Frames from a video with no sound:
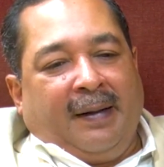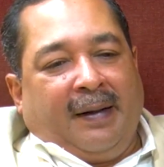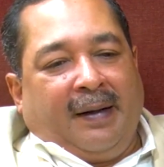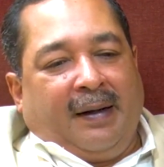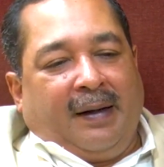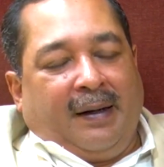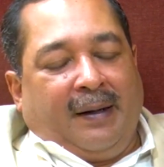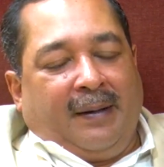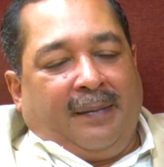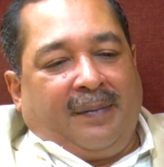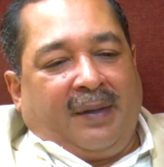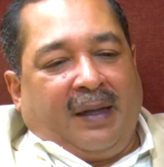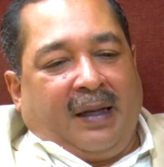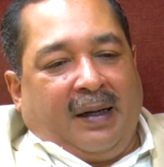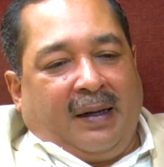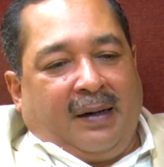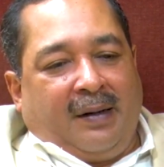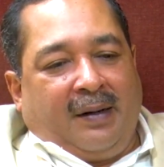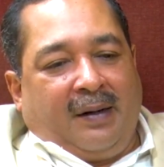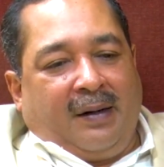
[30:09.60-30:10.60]

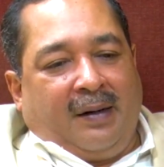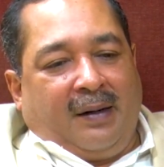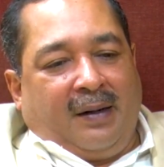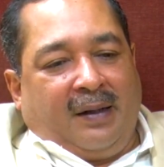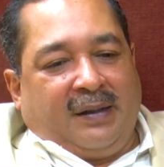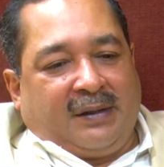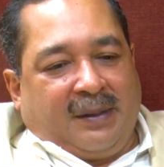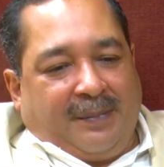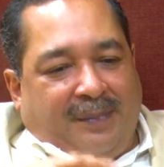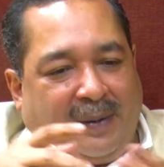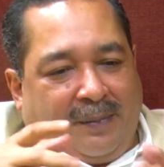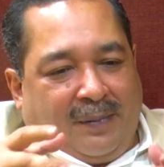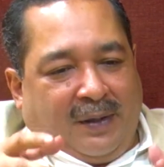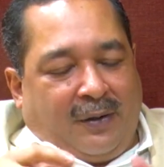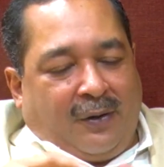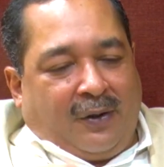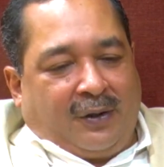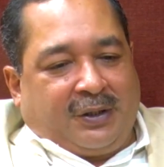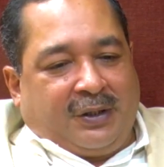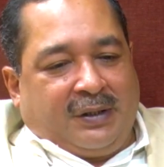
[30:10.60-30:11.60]
And it's a
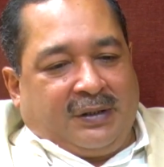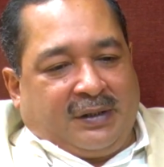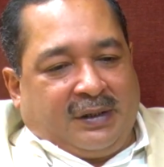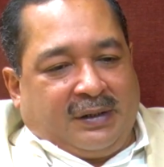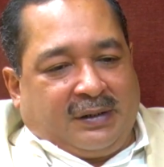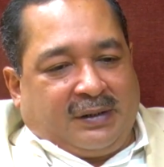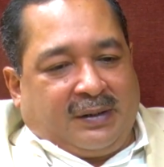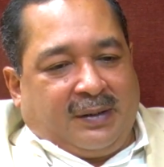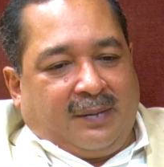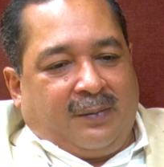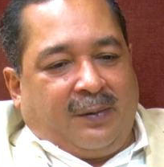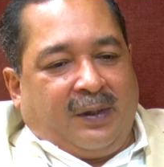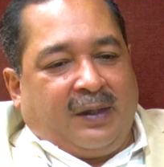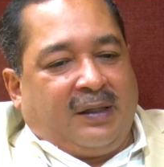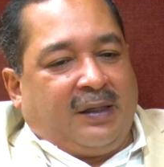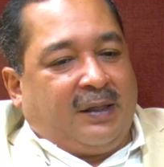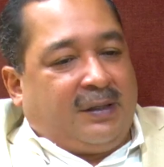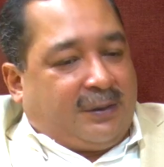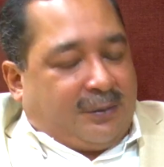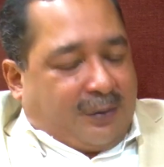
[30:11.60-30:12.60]
public auction system where
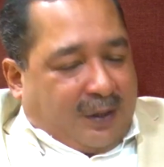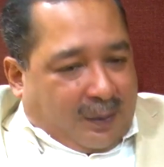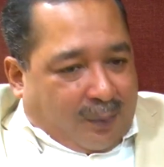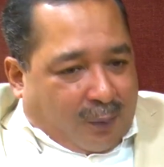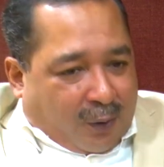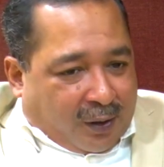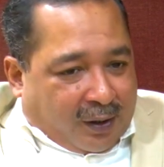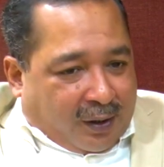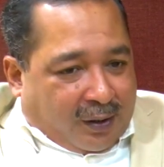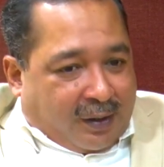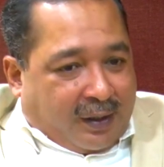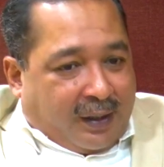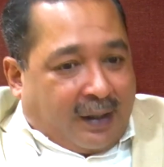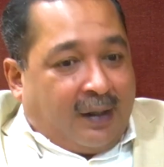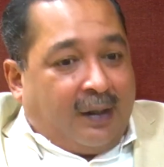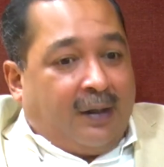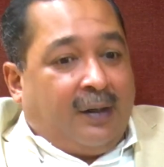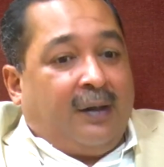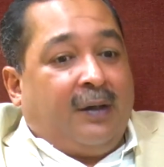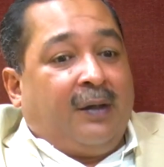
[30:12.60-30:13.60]
there is strict monitoring.
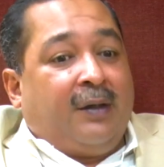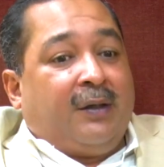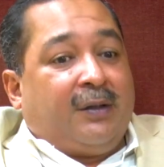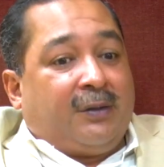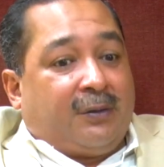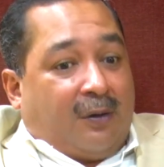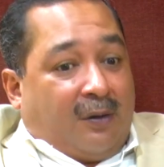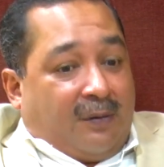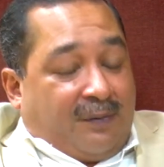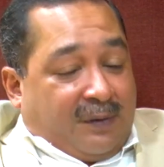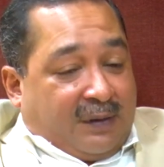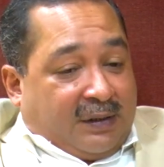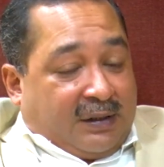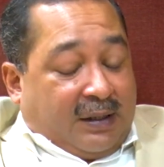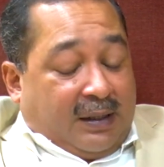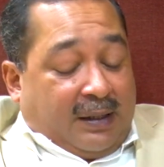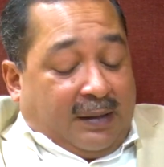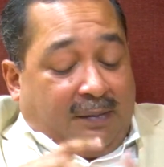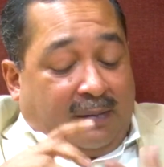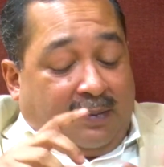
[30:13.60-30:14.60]
So
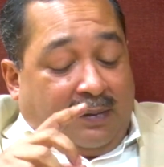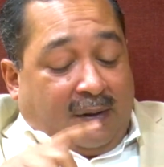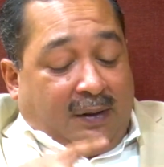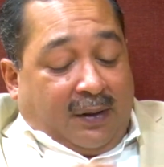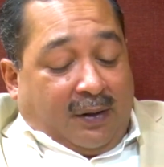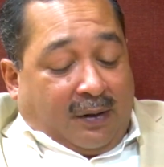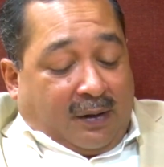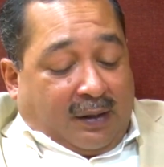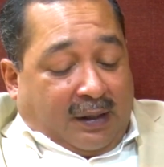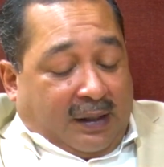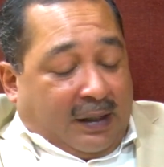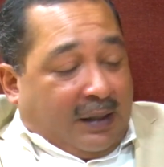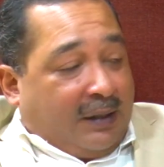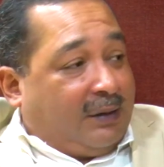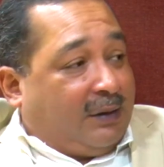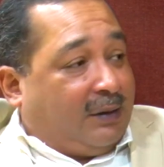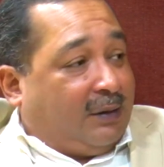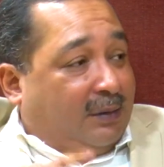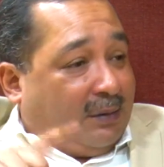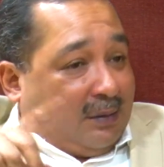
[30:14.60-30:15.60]
obviously your
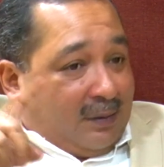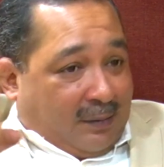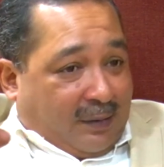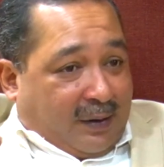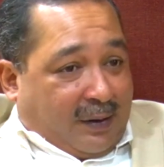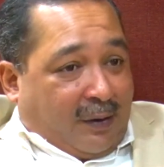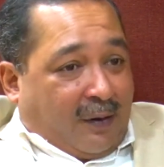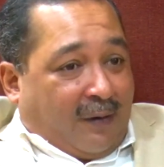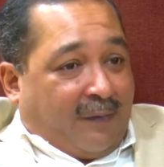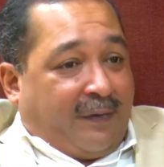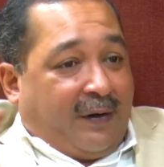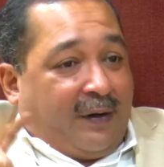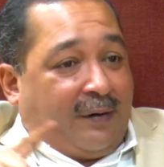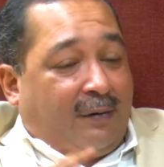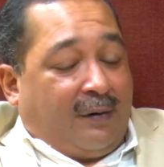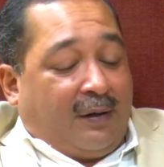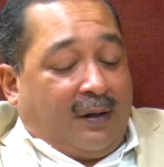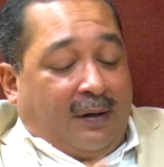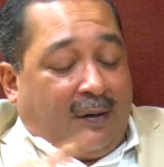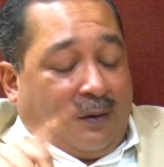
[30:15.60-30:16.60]
teas, when you're offering
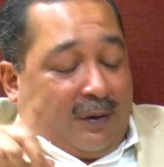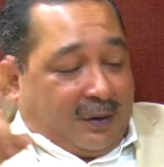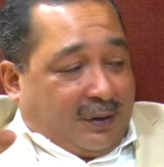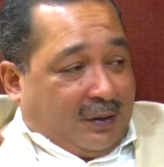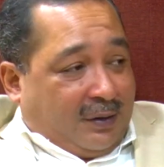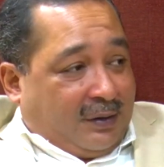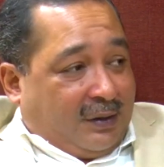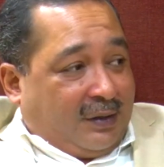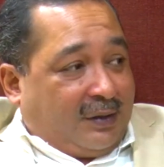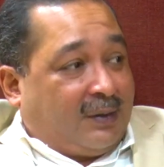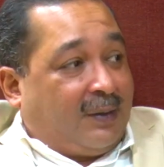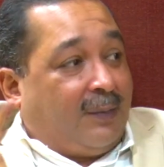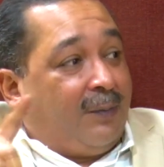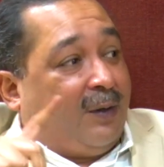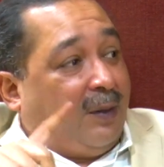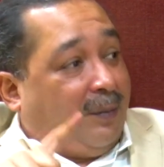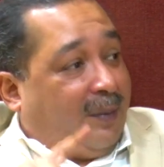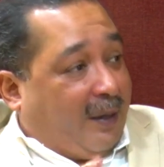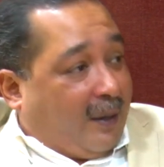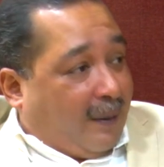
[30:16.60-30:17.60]
to the auction system,
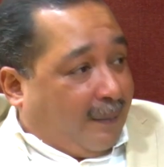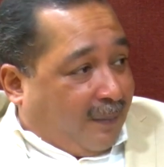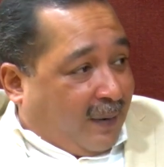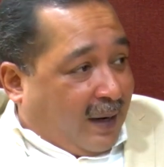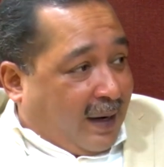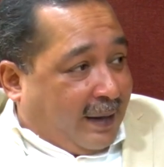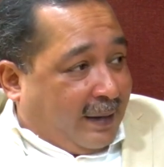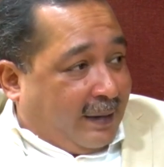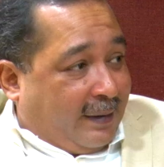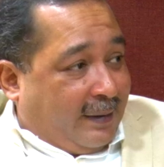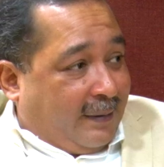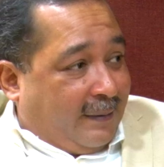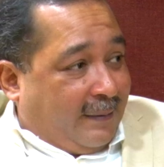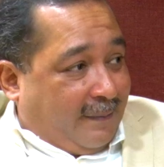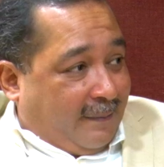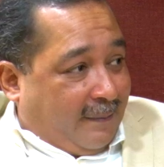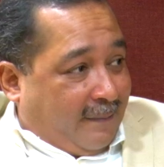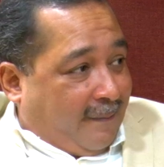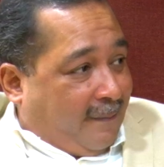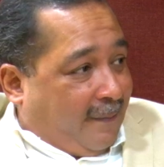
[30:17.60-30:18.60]
will be compliant
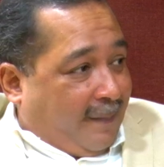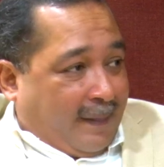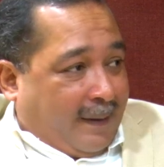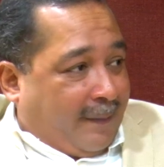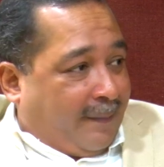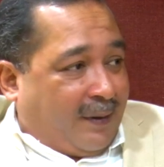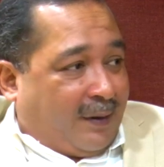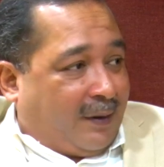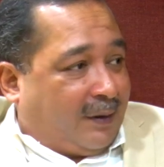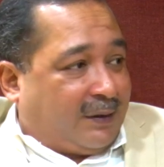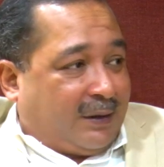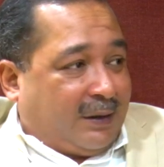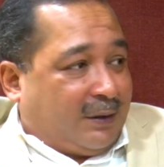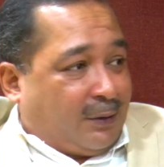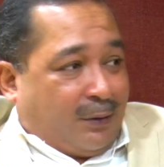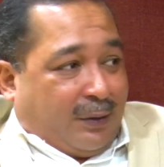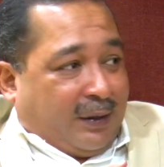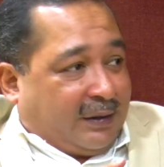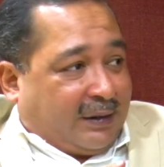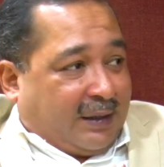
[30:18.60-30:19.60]
because there's
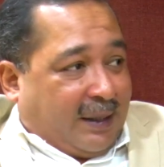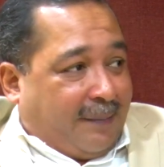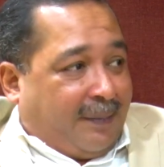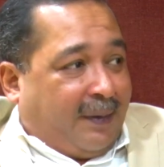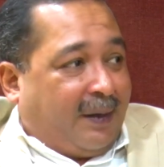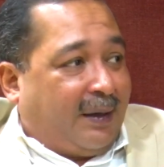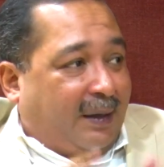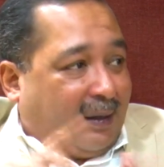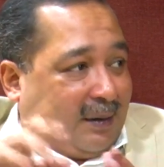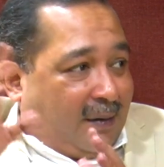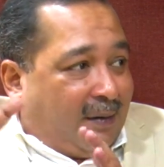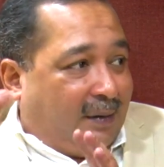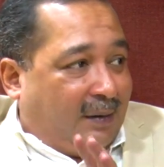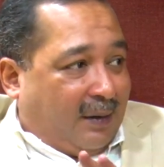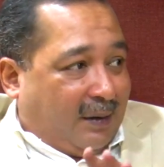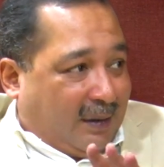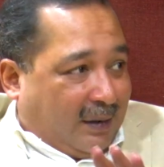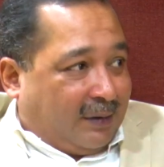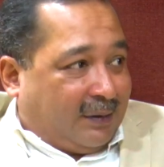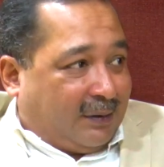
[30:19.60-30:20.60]
no escaping it.
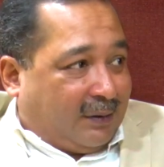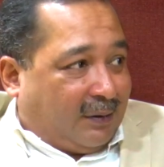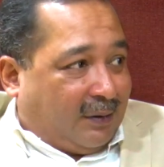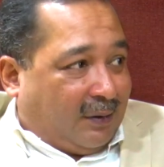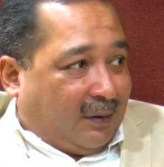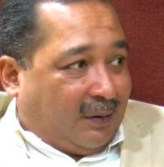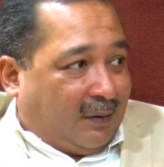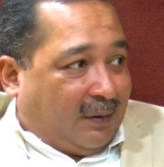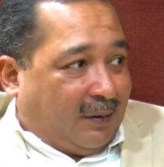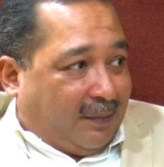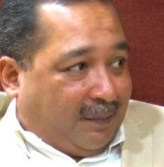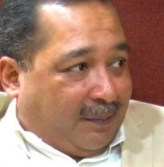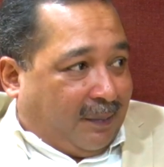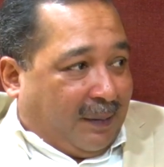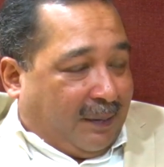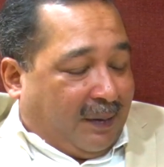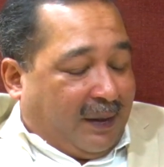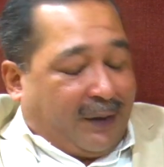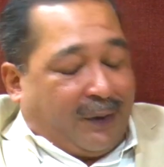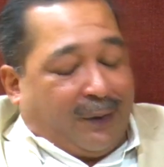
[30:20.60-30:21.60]
It is on the
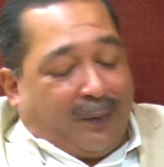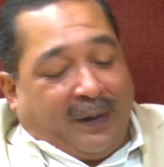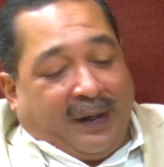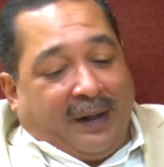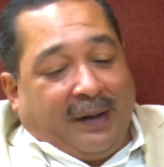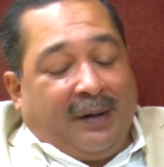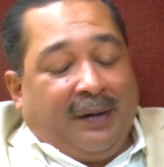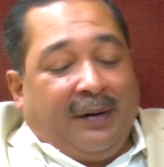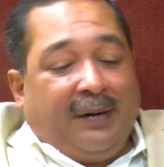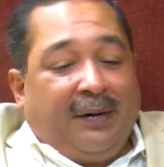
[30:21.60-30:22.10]
public domain.